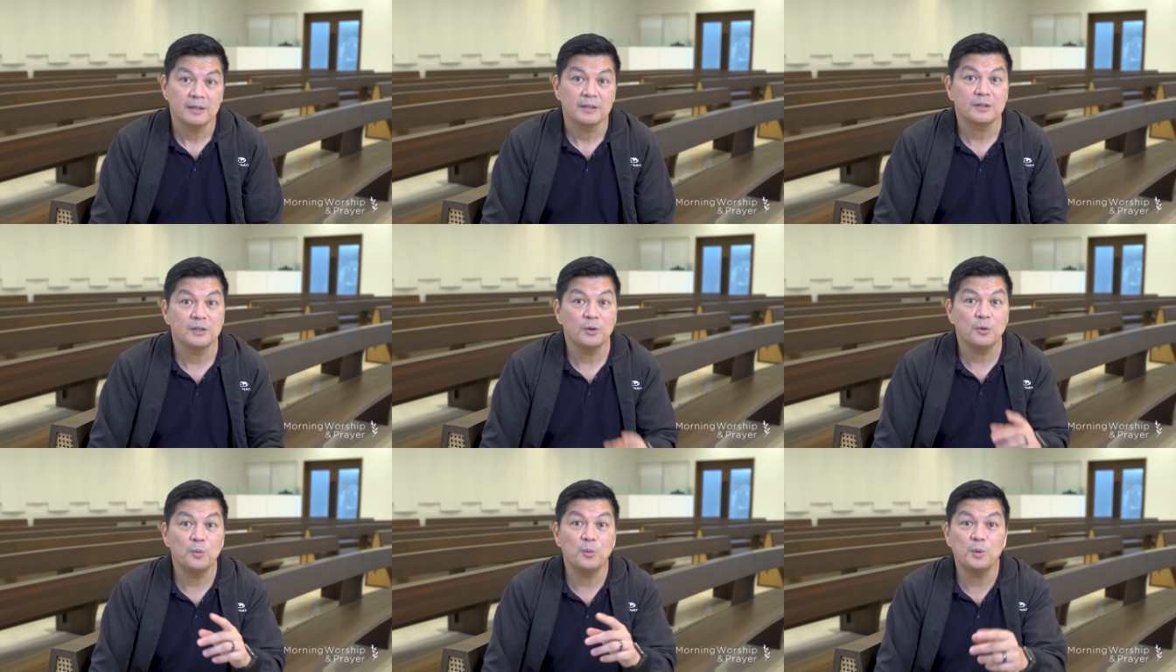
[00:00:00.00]

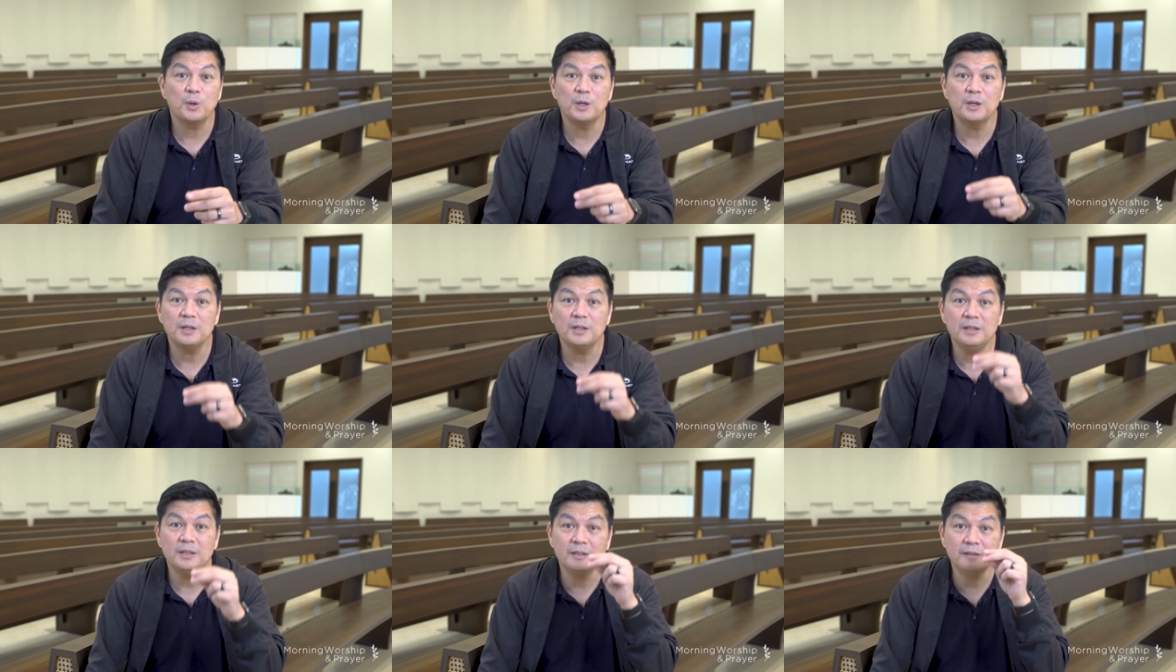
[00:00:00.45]
the
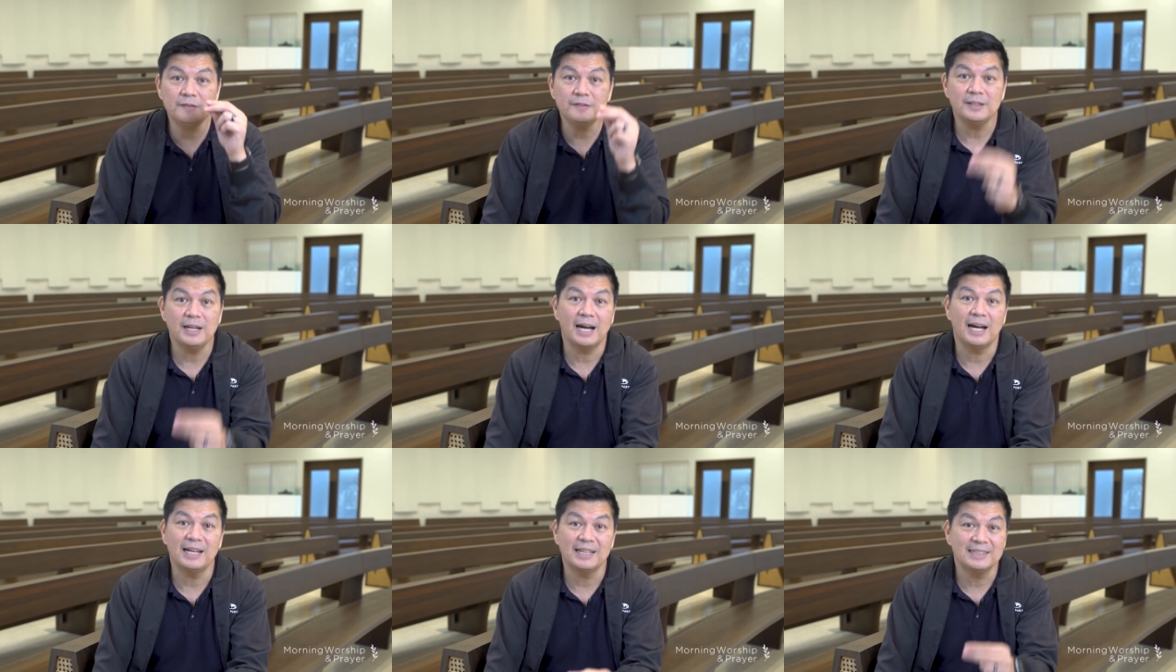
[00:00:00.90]
Word of
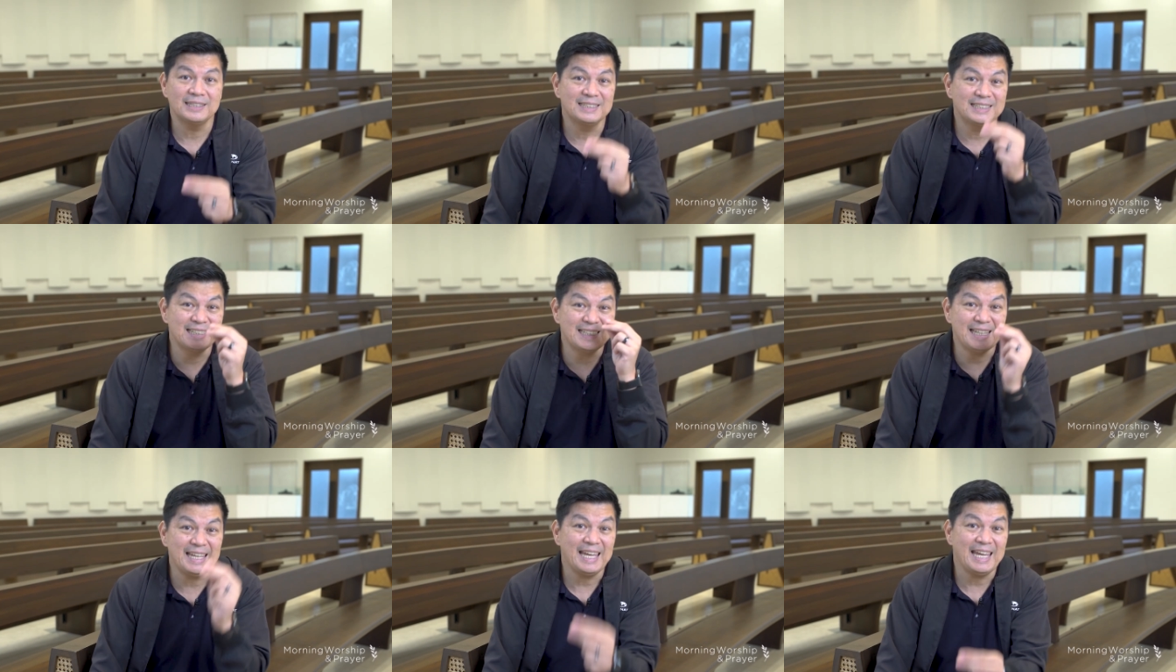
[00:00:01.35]
God
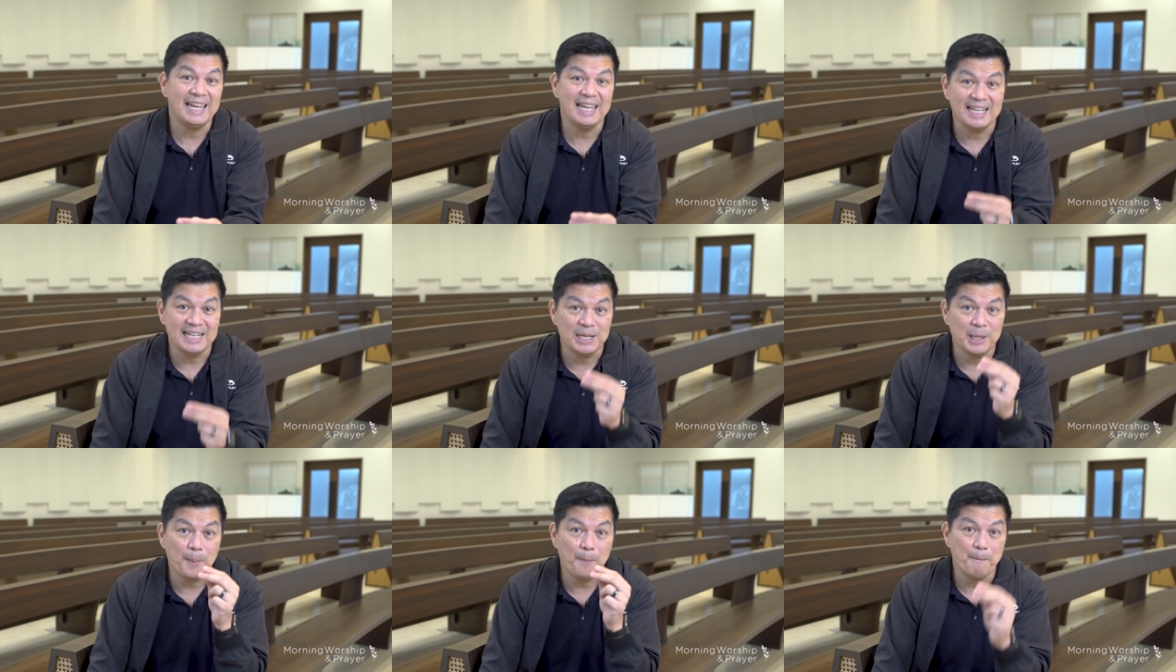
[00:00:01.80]

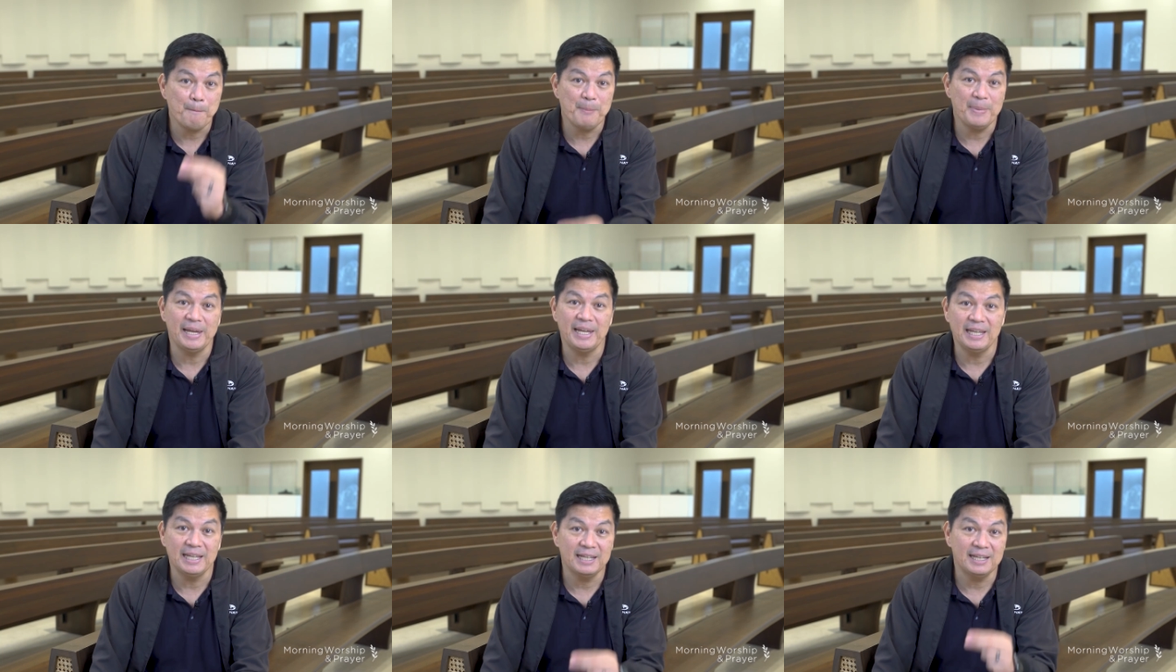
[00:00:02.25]
can
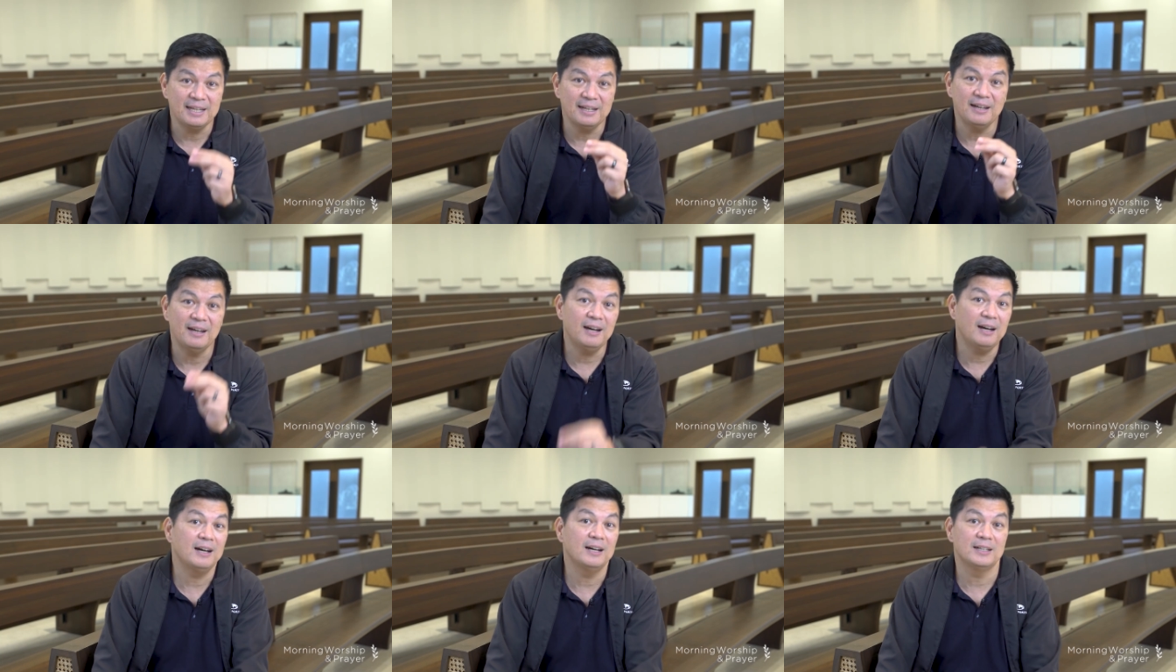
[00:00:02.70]
make
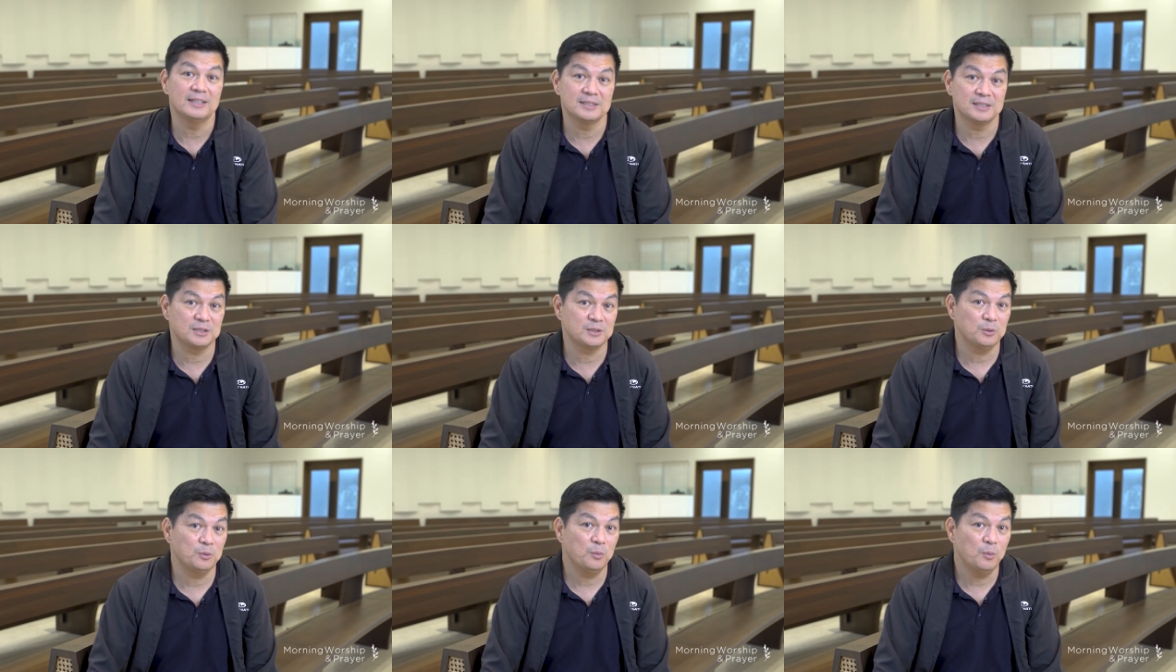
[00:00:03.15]

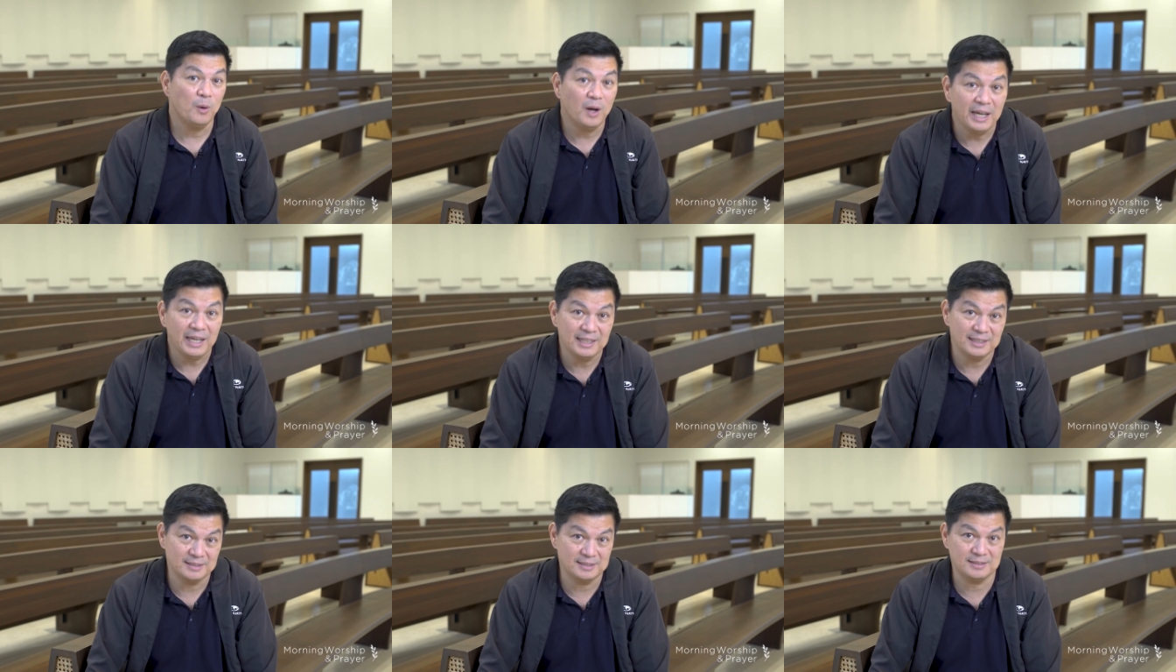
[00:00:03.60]
us
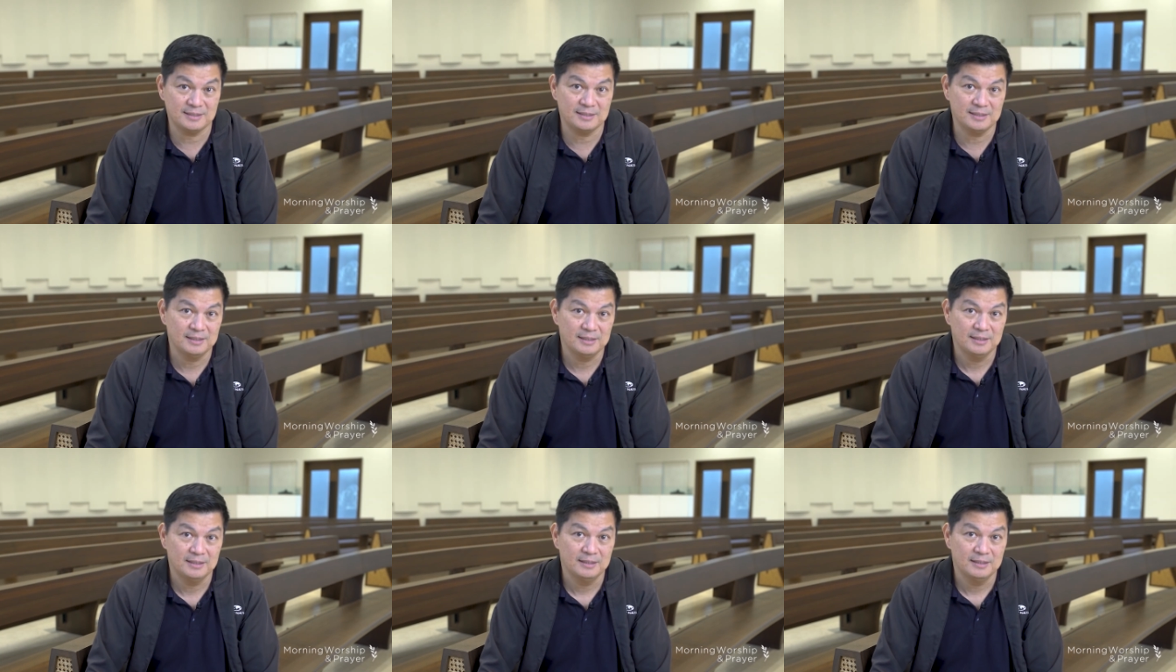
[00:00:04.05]
wise.